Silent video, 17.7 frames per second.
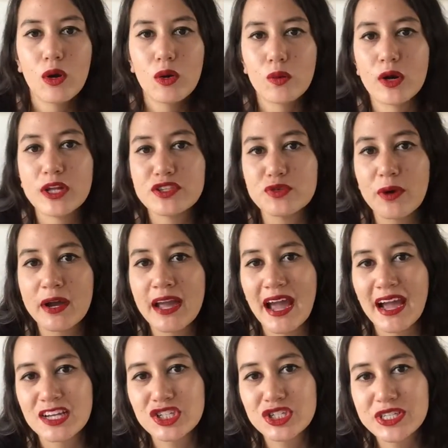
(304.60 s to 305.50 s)
What do I
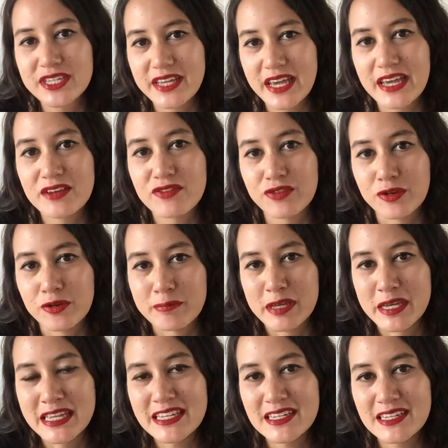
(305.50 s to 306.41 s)
actually gain from
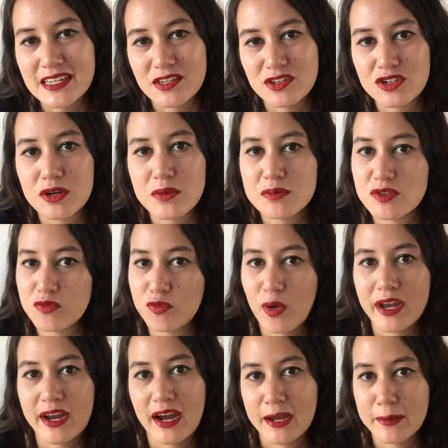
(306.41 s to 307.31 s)
it in terms of
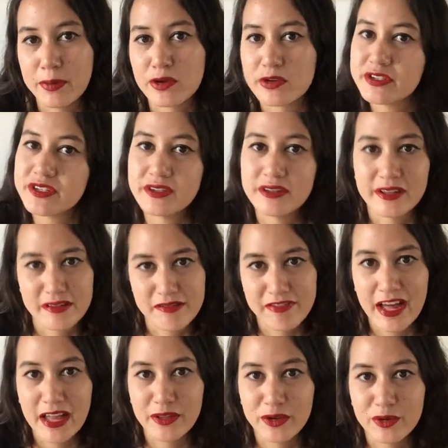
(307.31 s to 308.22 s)
what I personally
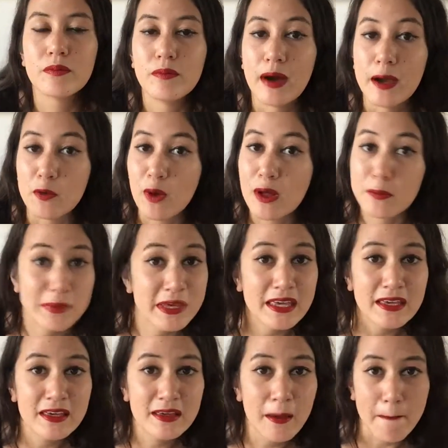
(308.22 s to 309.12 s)
value? My
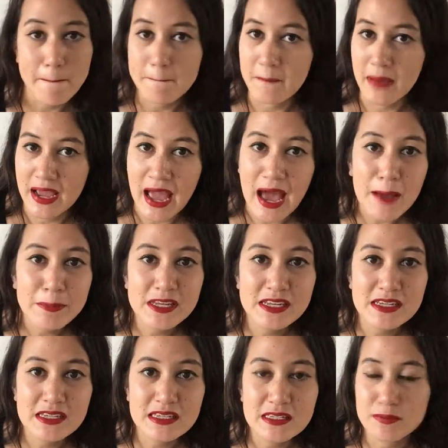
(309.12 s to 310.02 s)
well-being, my
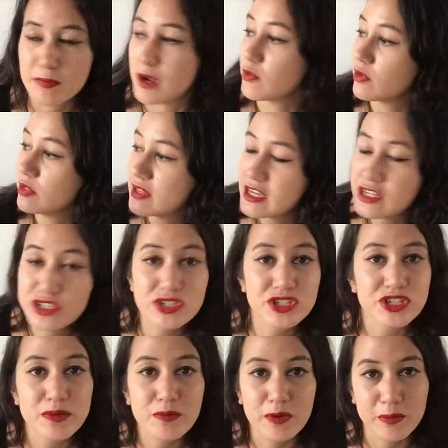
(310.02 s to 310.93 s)
happiness, my
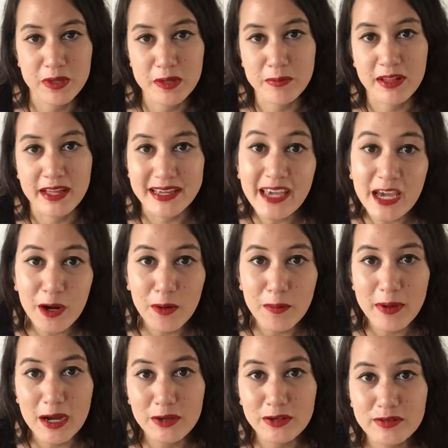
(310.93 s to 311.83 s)
relationship with people I care
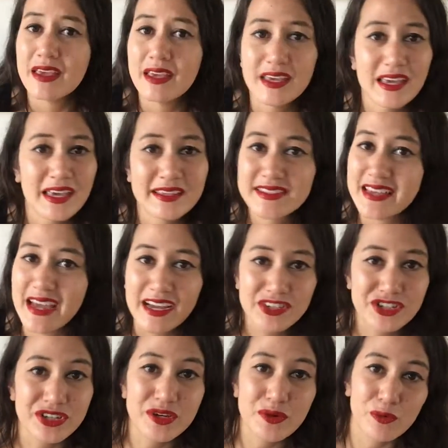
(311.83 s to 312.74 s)
about? It's
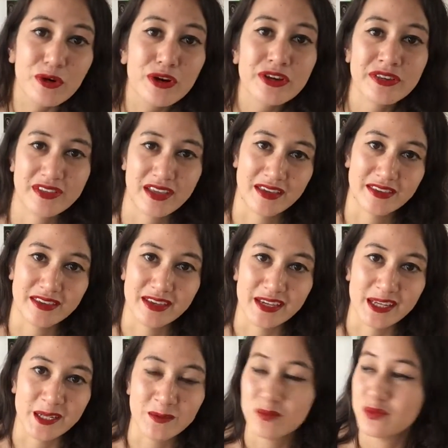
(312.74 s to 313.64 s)
actually worth
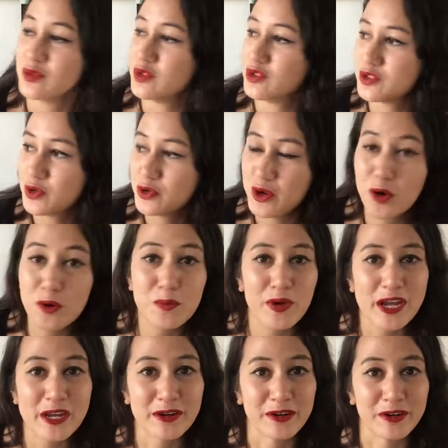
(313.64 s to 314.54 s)
nothing. So no
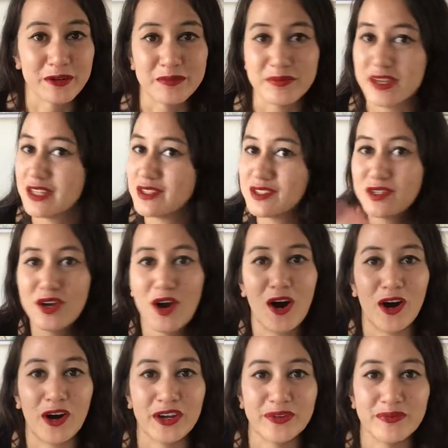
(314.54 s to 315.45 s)
brainer, it's
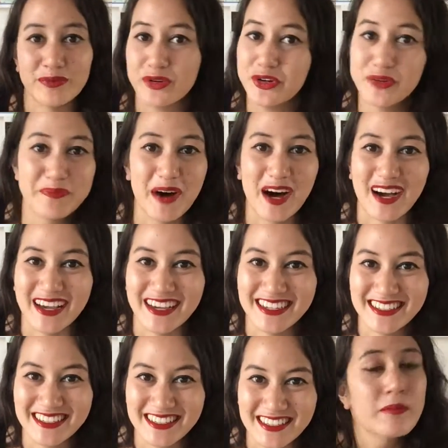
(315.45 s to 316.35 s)
gone, goodbye.